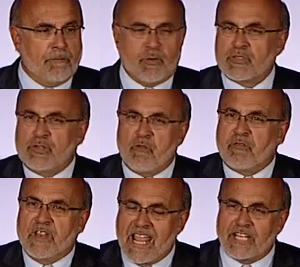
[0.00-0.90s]
There was no
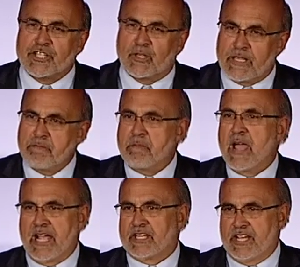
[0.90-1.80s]
financial
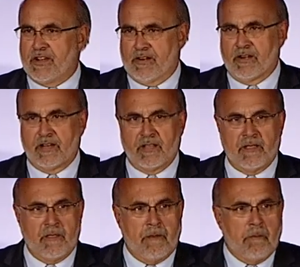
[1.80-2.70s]
impact here,
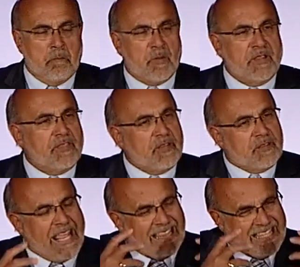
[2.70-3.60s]
but
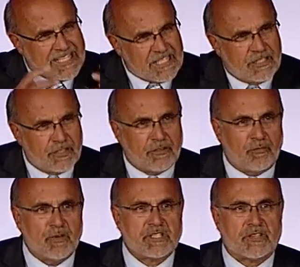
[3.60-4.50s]
they listened to the
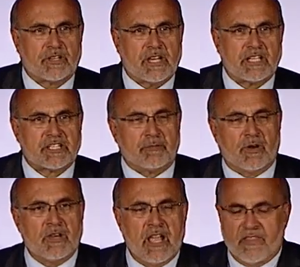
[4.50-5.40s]
voice of their
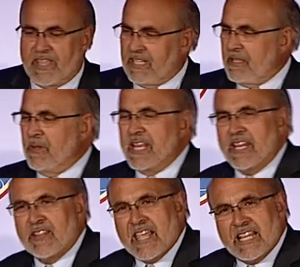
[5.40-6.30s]
customer. They
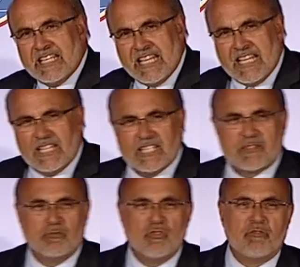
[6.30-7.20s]
eliminated that
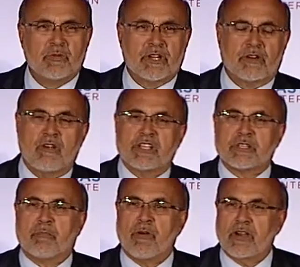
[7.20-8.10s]
needless movement
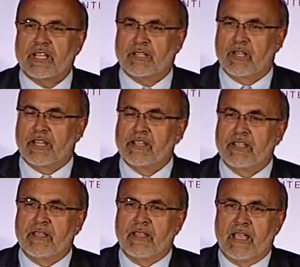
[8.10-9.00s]
across a parking lot
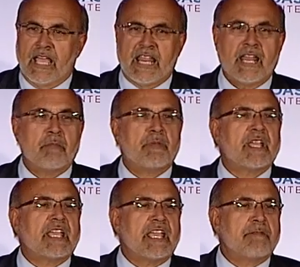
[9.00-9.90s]
and had a
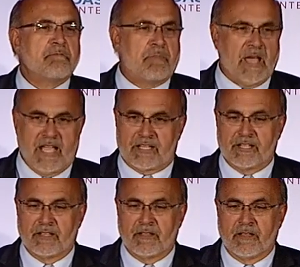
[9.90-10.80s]
big
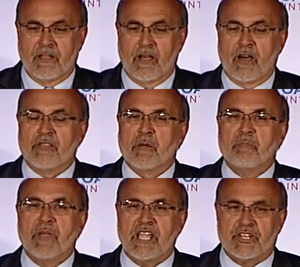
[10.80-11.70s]
impact on the
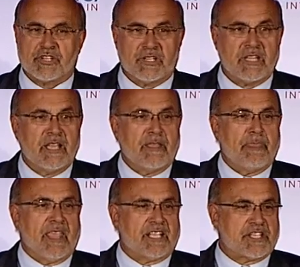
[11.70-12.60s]
patient
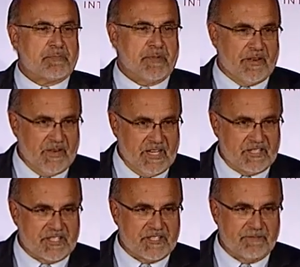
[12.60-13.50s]

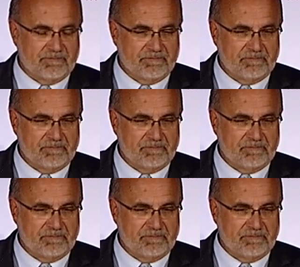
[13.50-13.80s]
experience.